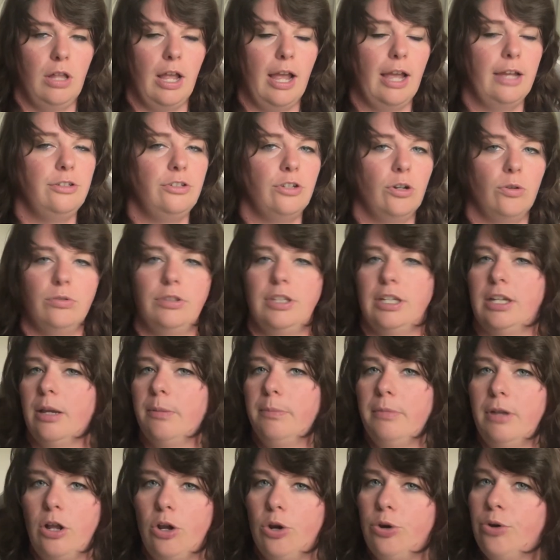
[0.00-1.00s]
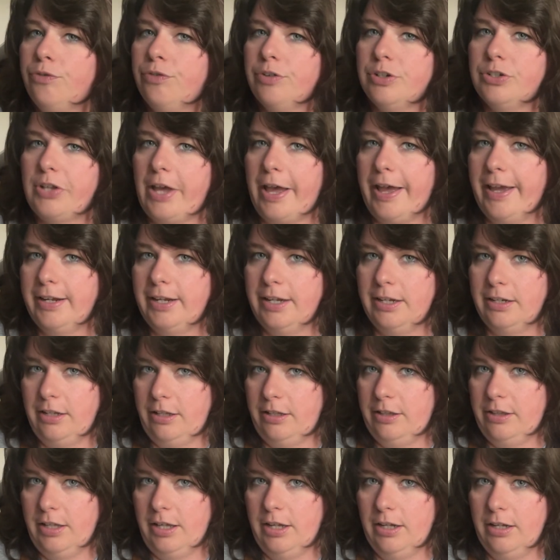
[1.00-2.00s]
I don't think I'm going to over dye
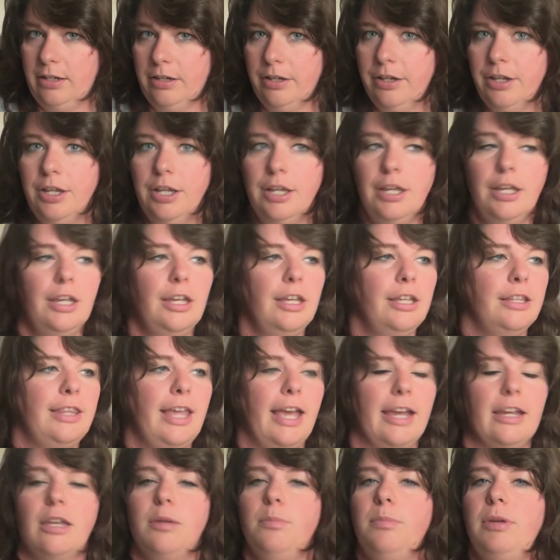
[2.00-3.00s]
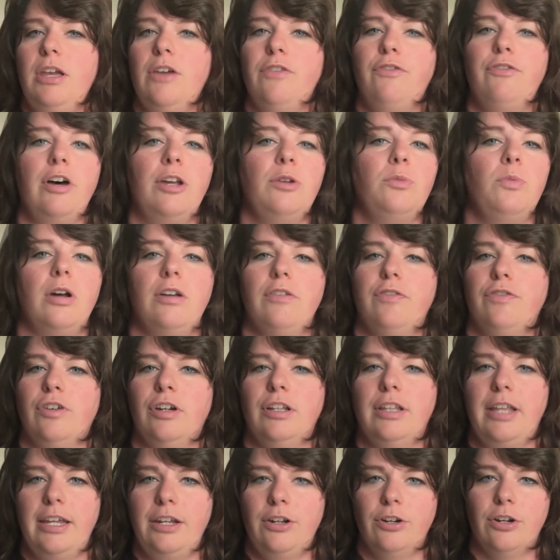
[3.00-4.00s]
anything. That can be a fun one for a
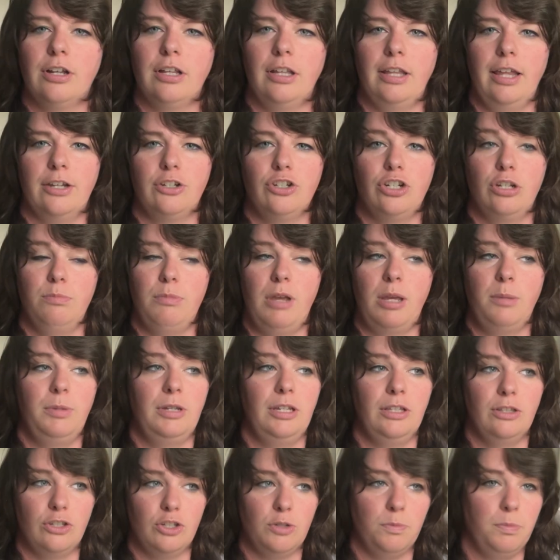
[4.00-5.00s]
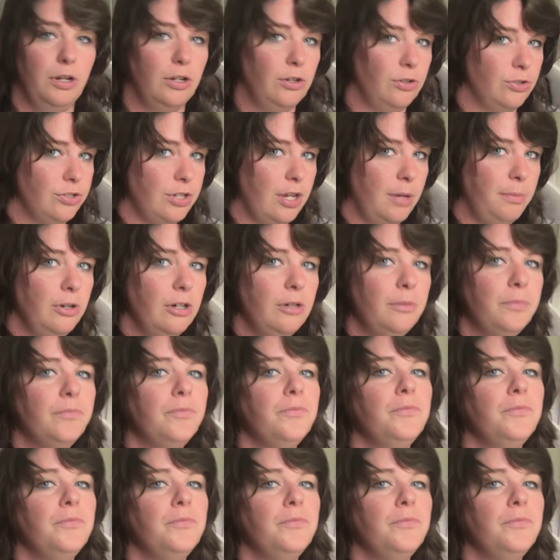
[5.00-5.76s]
later collection, maybe in the spring or summer.